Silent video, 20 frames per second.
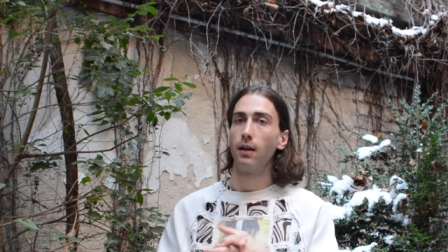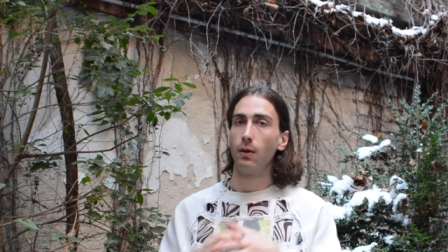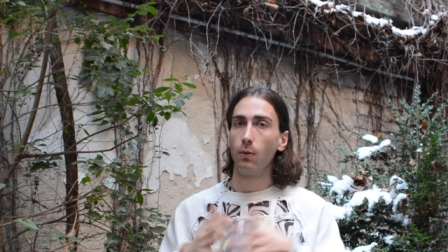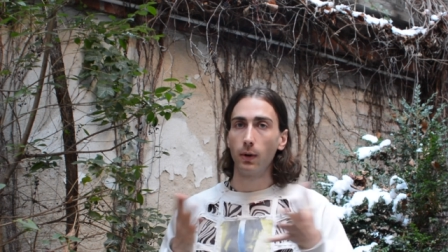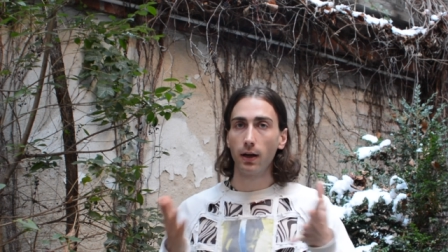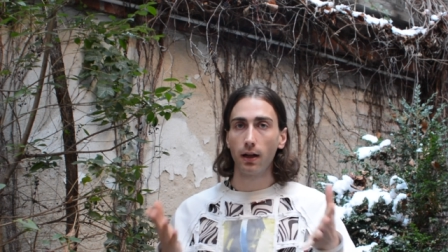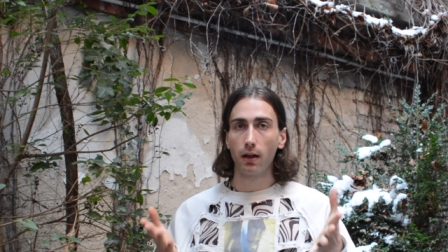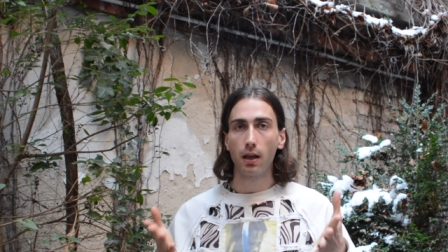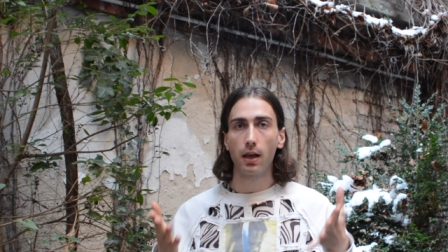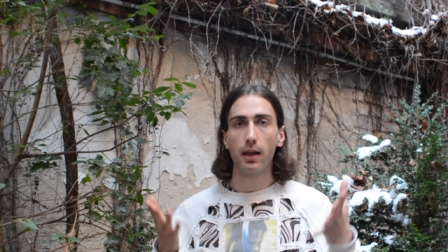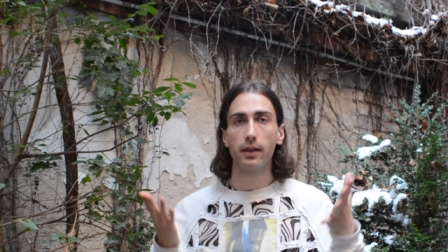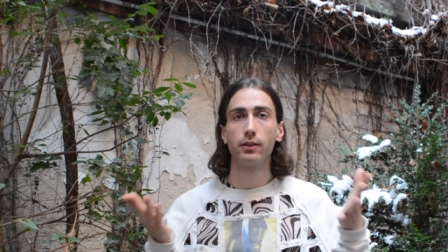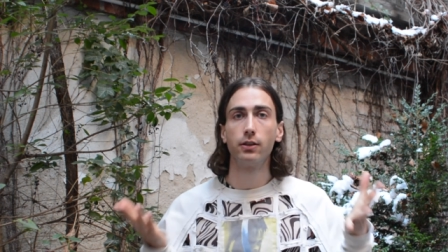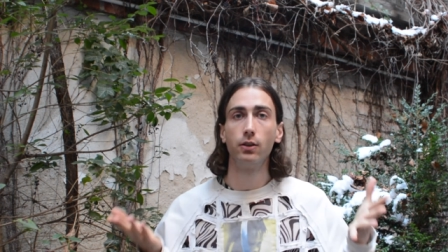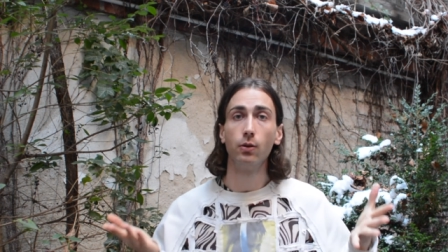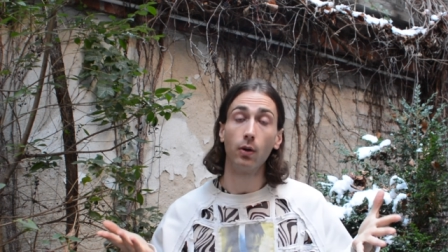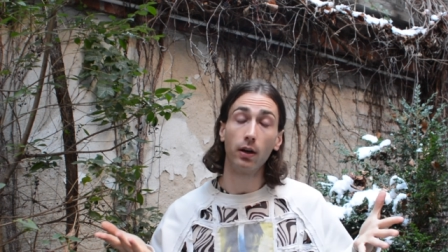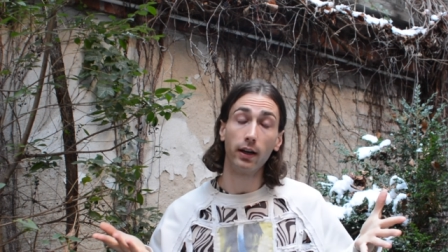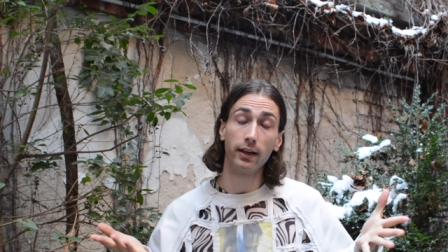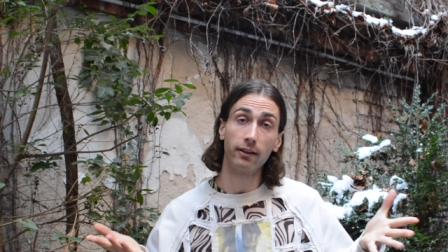And well, let's
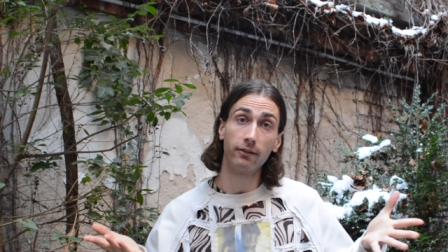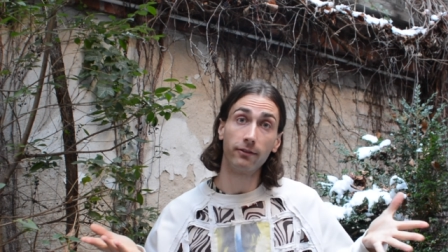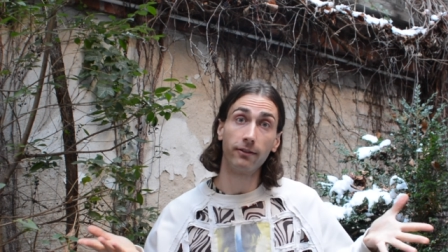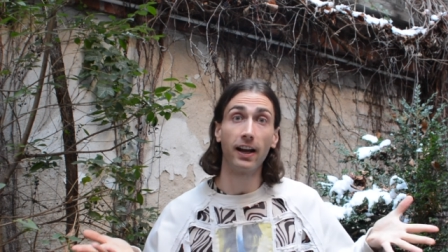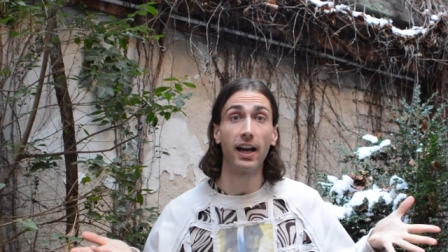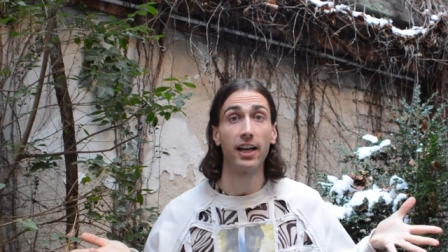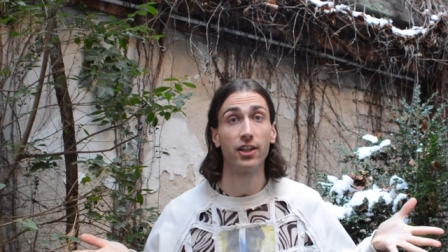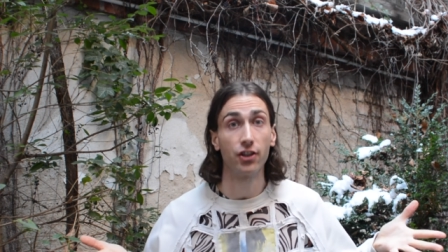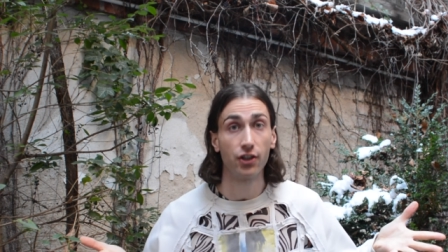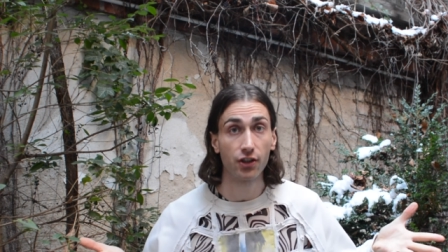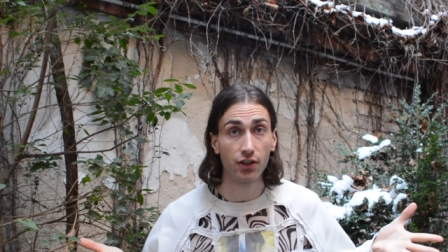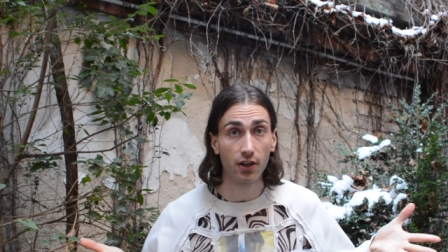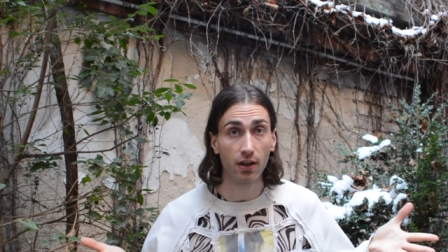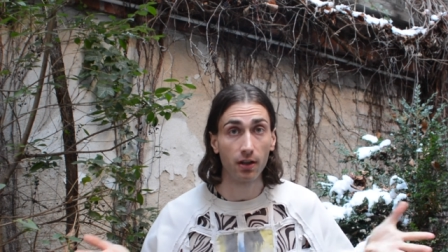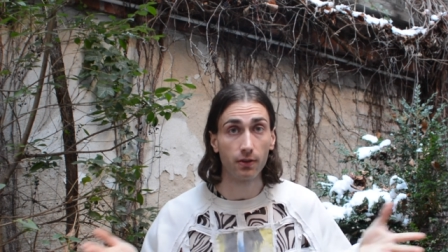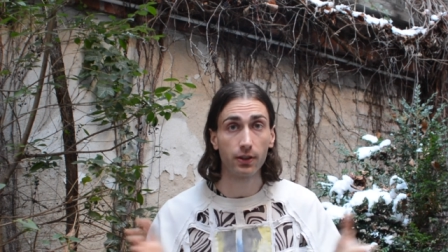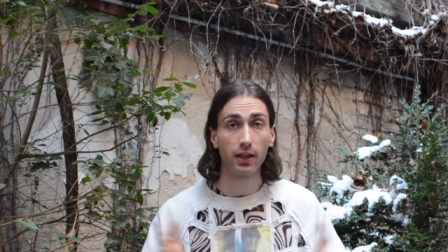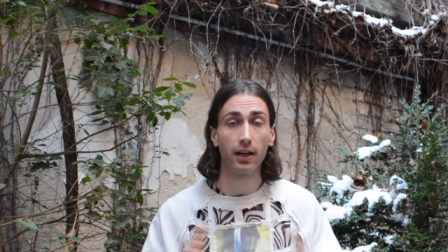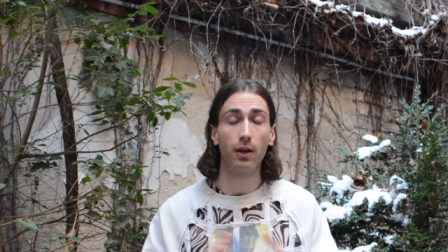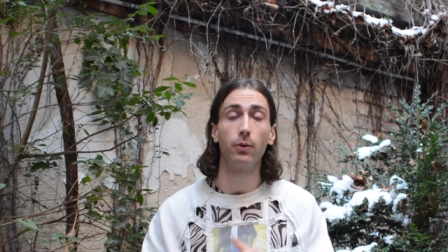do a little fashion show,
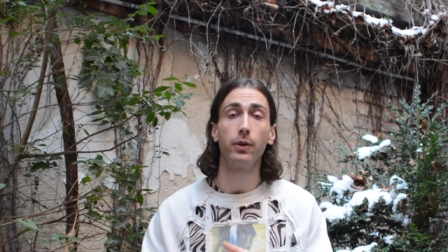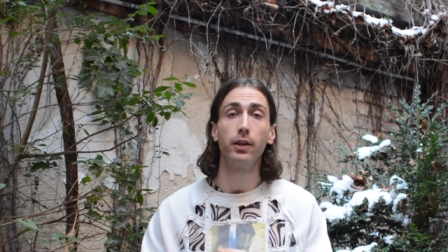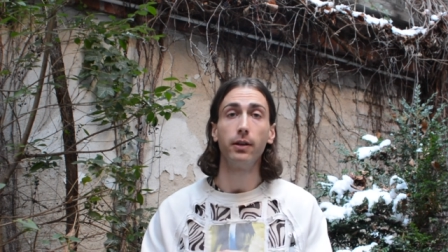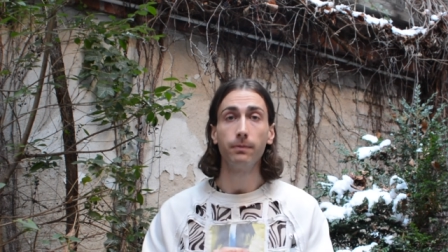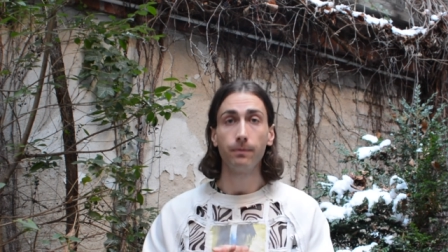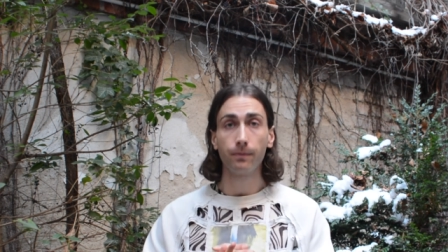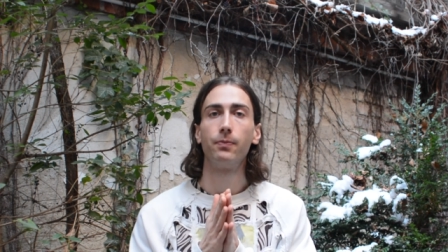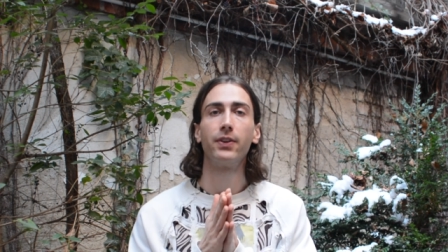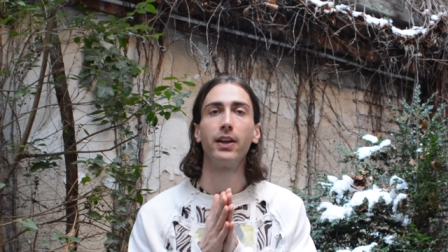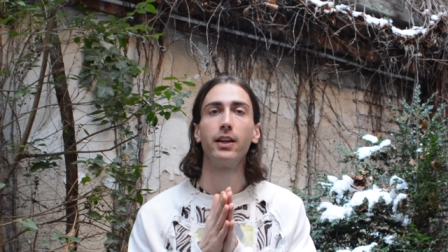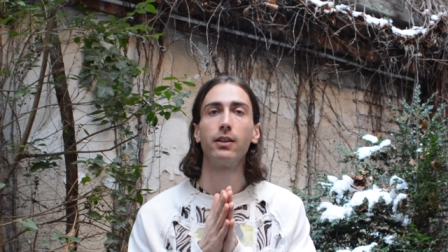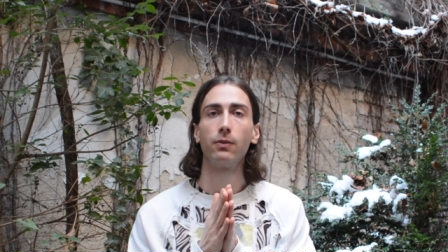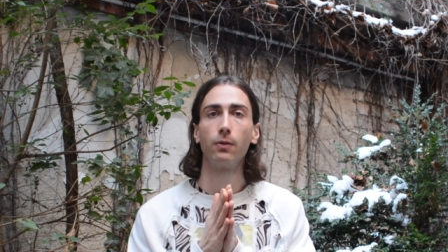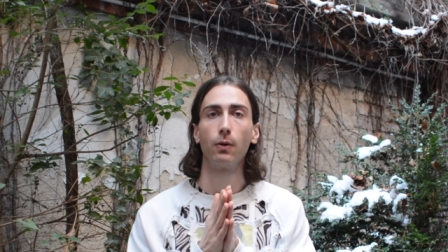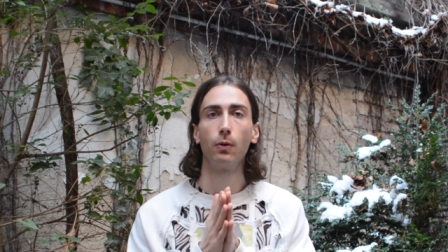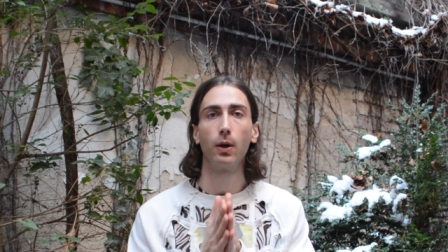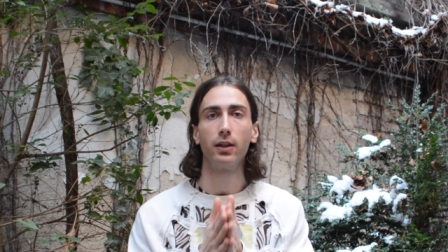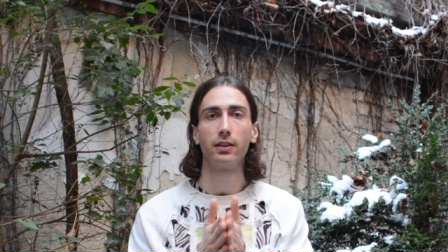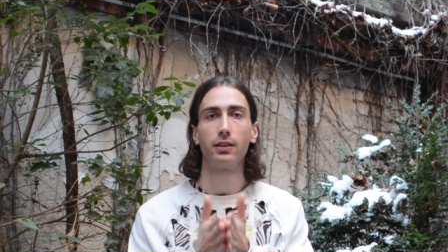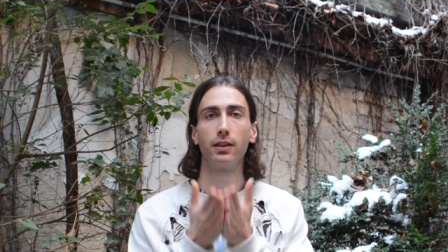shall we? Thank you for
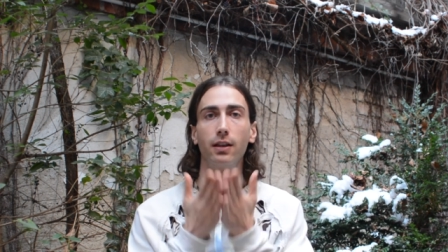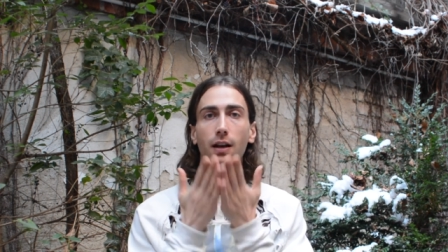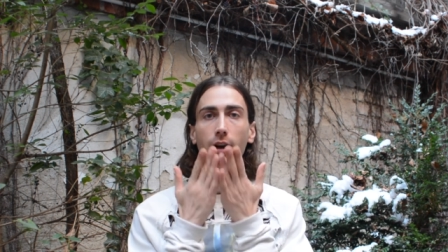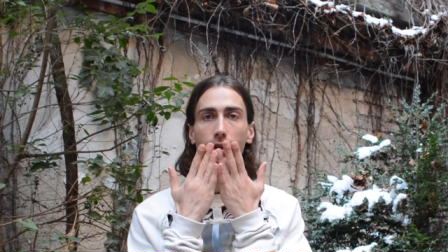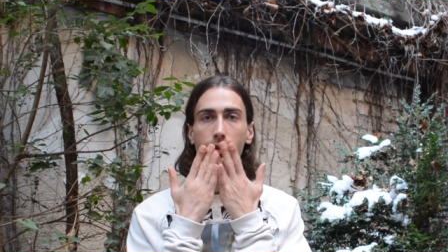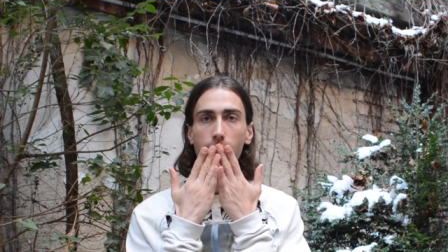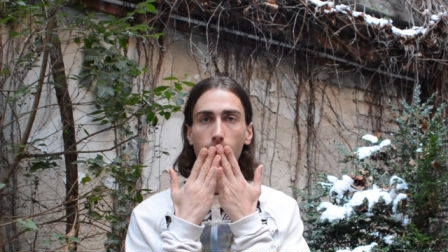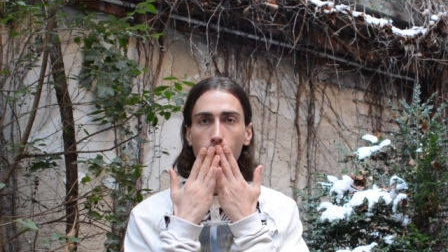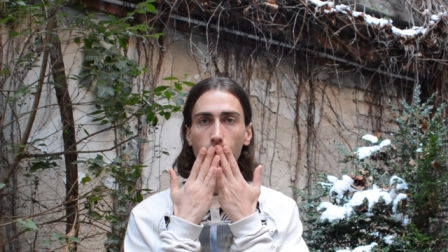watching, guys.